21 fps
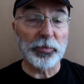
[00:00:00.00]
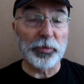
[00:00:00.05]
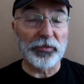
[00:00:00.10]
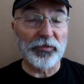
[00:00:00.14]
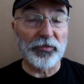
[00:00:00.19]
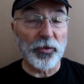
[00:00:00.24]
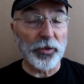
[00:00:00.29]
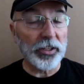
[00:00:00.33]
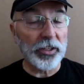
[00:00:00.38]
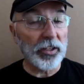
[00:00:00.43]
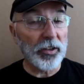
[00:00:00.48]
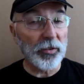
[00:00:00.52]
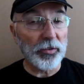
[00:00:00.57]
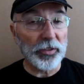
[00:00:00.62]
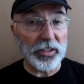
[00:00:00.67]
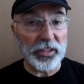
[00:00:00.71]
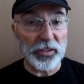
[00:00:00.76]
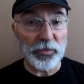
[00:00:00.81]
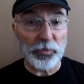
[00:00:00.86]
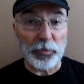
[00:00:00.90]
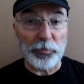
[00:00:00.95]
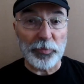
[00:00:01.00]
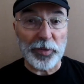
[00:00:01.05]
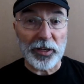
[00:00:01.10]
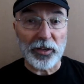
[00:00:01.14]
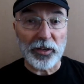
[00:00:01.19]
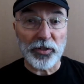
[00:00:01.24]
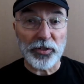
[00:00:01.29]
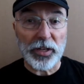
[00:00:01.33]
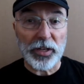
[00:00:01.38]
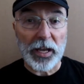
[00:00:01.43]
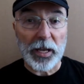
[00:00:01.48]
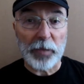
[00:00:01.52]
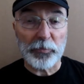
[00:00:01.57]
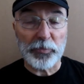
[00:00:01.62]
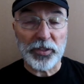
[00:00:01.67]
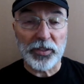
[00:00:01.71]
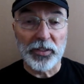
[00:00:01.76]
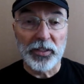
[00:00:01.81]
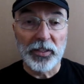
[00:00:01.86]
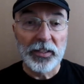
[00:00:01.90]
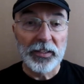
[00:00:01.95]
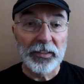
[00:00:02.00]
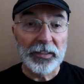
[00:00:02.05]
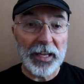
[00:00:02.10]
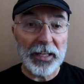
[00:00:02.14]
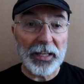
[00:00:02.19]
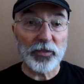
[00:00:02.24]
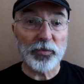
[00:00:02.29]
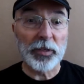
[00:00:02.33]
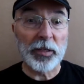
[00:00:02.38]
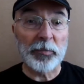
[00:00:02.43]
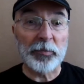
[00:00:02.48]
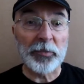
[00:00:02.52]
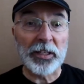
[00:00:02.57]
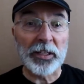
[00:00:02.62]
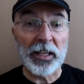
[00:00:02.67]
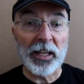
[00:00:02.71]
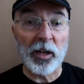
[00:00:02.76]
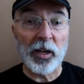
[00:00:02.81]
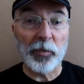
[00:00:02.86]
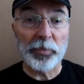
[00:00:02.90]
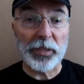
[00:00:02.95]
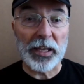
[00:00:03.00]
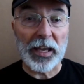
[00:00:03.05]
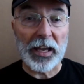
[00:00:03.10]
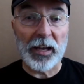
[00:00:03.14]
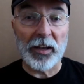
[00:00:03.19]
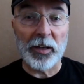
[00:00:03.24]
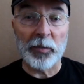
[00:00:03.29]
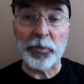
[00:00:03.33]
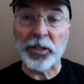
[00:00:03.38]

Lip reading: before you go to these repair shops, that's when I'm going to help you out.